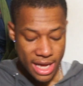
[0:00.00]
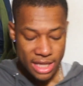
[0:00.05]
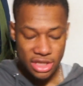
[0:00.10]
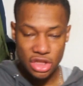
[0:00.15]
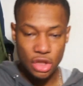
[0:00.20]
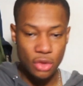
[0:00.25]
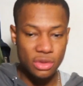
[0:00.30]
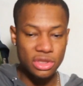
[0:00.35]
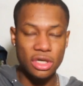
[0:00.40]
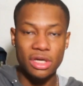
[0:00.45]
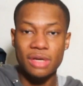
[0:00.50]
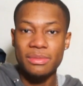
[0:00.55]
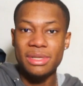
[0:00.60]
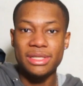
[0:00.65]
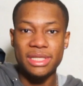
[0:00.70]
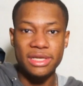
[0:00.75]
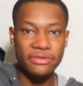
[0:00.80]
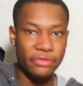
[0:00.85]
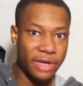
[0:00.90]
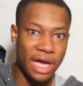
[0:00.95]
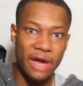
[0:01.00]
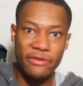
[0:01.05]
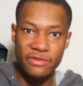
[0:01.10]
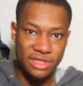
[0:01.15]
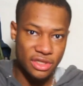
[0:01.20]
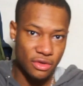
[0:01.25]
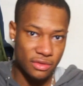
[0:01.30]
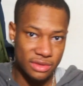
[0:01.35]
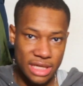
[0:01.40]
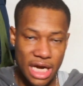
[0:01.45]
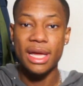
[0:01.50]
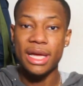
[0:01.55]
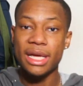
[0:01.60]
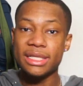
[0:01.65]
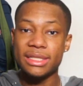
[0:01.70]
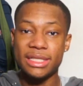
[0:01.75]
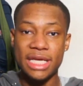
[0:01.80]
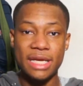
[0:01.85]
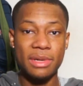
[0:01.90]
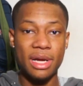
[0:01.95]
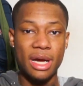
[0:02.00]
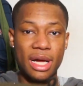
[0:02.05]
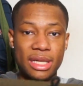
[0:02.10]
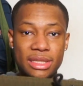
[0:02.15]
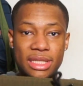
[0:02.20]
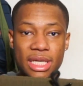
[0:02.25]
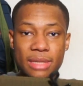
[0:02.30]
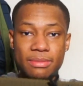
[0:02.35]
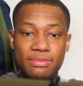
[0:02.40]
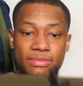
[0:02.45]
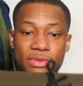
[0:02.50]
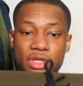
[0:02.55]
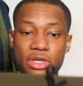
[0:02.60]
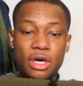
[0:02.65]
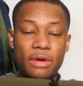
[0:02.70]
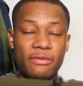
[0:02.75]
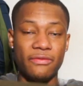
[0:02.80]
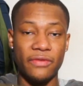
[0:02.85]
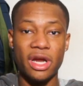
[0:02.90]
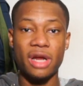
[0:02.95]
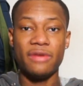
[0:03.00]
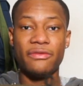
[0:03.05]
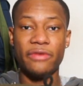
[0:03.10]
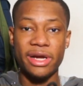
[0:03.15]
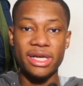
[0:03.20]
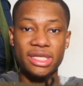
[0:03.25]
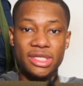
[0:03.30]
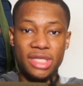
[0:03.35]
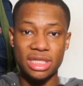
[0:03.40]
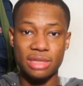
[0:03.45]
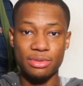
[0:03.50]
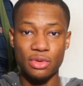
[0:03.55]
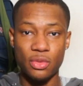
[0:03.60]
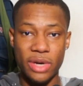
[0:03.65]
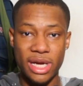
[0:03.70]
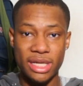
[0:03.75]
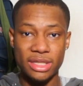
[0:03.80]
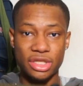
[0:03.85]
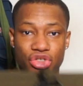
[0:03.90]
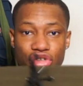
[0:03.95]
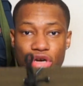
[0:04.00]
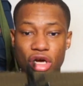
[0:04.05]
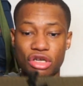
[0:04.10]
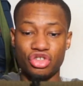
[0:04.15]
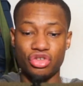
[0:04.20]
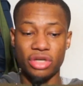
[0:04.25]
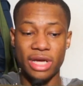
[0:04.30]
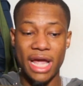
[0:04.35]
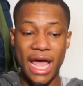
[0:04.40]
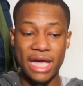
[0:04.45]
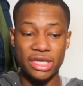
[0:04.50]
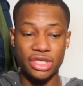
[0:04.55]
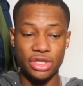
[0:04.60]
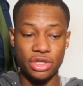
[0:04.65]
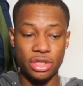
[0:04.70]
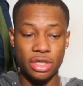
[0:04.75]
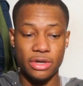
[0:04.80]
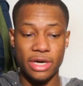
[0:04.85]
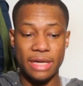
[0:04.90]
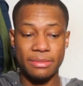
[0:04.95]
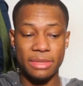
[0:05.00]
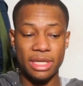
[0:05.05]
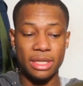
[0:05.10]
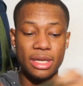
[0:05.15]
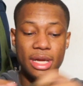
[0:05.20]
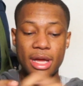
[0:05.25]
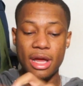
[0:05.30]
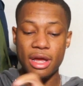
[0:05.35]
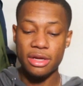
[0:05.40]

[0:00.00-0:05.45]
So it's going to be different every single time. Same concept, you know, very, very adjustable waist, drawstring action, you know what I mean?